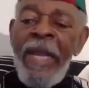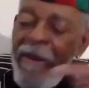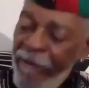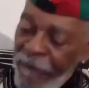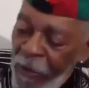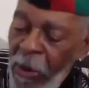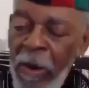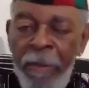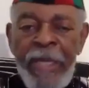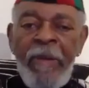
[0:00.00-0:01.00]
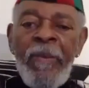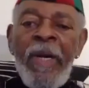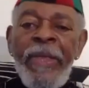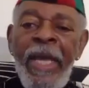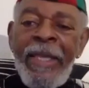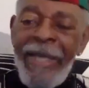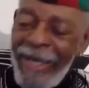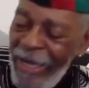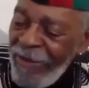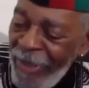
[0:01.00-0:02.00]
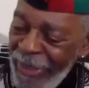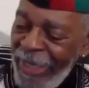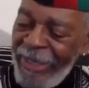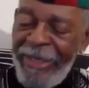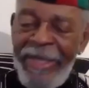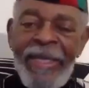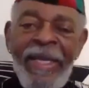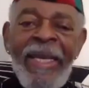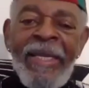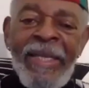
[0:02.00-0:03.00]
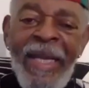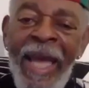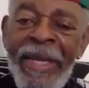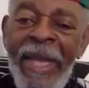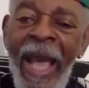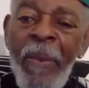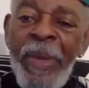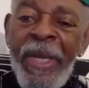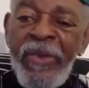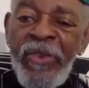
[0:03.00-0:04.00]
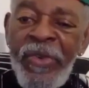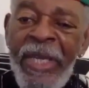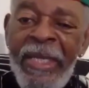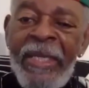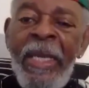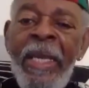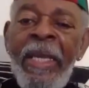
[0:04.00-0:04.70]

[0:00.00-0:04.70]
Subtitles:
inform anyone that the contradiction is not how we are treated